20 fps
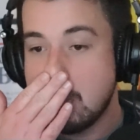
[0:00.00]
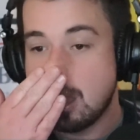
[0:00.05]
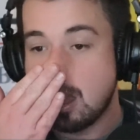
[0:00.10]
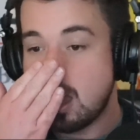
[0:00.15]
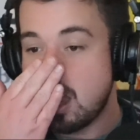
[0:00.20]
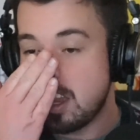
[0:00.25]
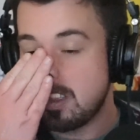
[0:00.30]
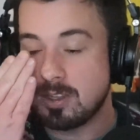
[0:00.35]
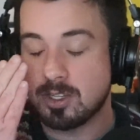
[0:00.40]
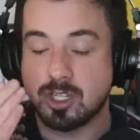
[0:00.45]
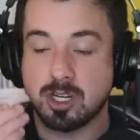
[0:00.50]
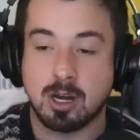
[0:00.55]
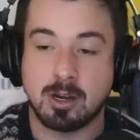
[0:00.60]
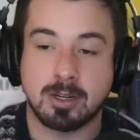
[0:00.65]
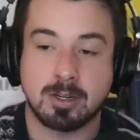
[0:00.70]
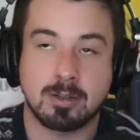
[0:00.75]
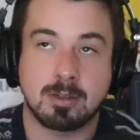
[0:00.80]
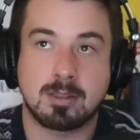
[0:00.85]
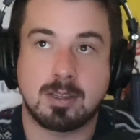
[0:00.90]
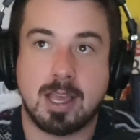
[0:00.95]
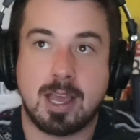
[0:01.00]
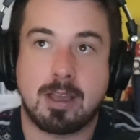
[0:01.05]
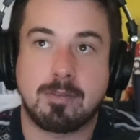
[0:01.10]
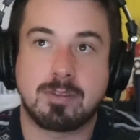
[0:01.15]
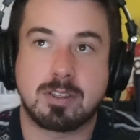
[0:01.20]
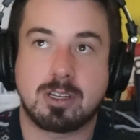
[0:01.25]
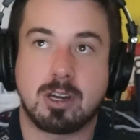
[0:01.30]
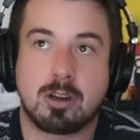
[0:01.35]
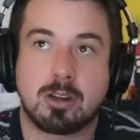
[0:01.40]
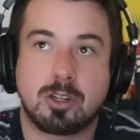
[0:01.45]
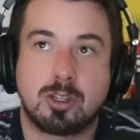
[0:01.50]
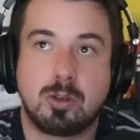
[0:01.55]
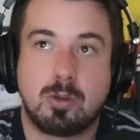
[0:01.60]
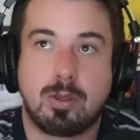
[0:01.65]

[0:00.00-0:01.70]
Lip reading: And the Chargers have started to